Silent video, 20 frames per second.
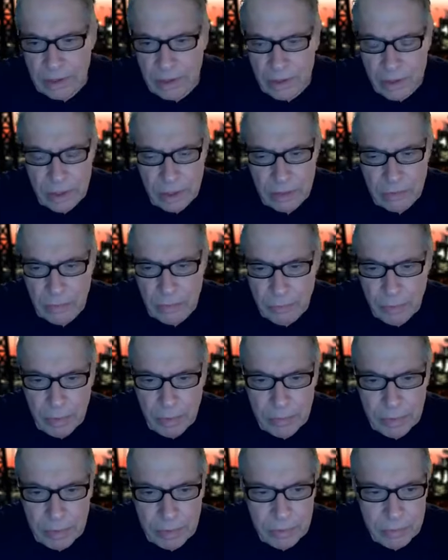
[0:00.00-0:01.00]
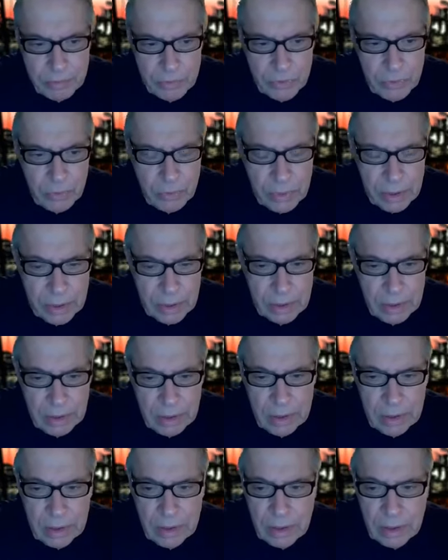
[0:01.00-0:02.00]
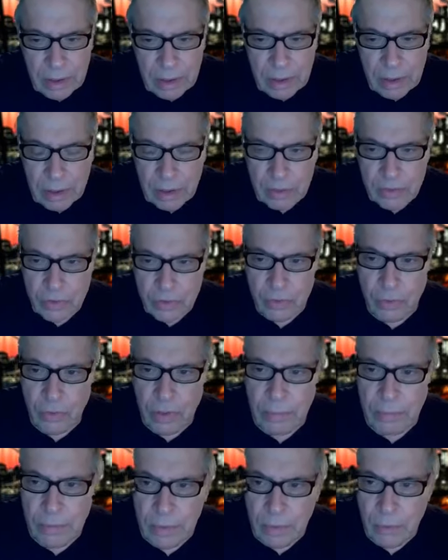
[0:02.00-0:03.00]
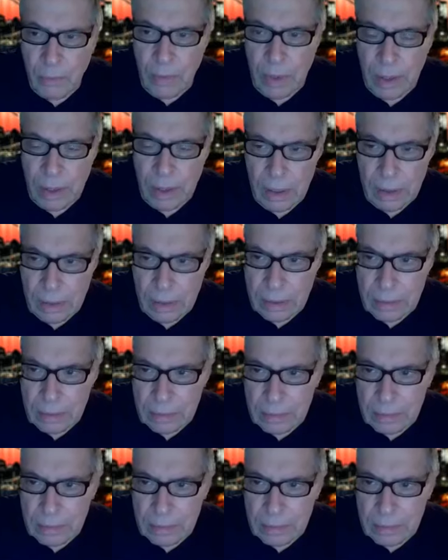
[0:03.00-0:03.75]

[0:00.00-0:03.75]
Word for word: the Czech Republic was doing extremely well.